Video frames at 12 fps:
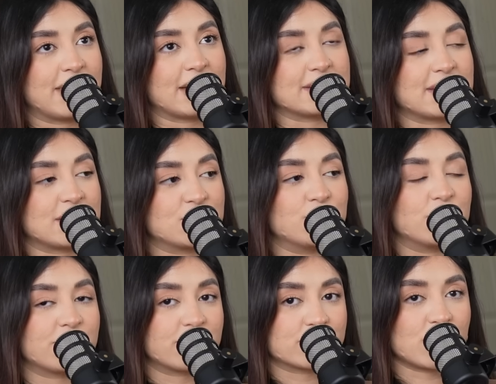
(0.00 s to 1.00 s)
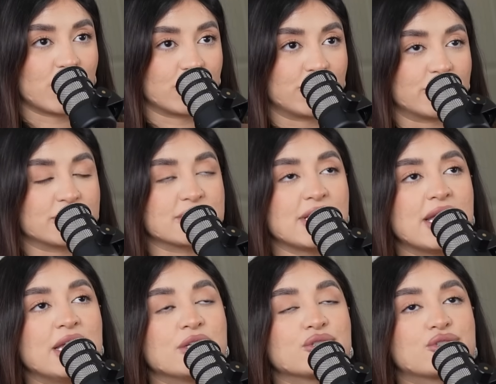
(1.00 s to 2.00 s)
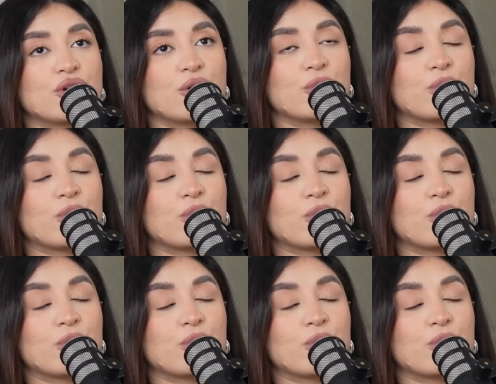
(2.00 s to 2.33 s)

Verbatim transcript: that's like mm-hmm. suited for toddlers. So,